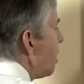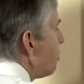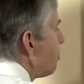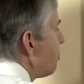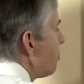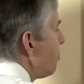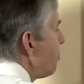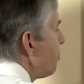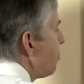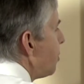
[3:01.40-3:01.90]
L
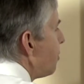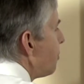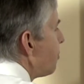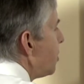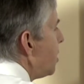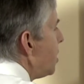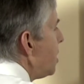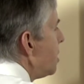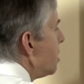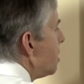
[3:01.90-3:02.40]
for
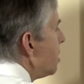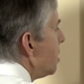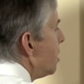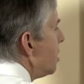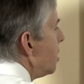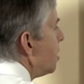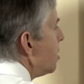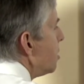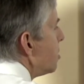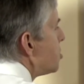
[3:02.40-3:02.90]
50,
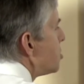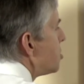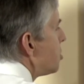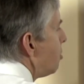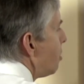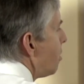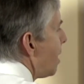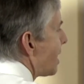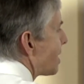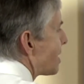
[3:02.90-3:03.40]

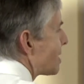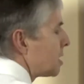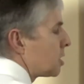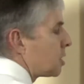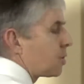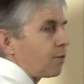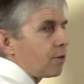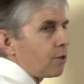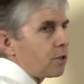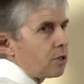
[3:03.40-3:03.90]
2
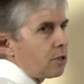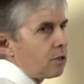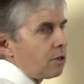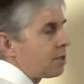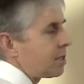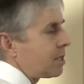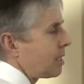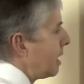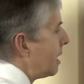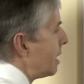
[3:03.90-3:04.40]
X's for
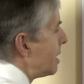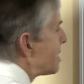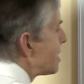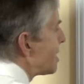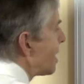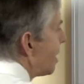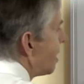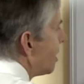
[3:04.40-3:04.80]
2 10s,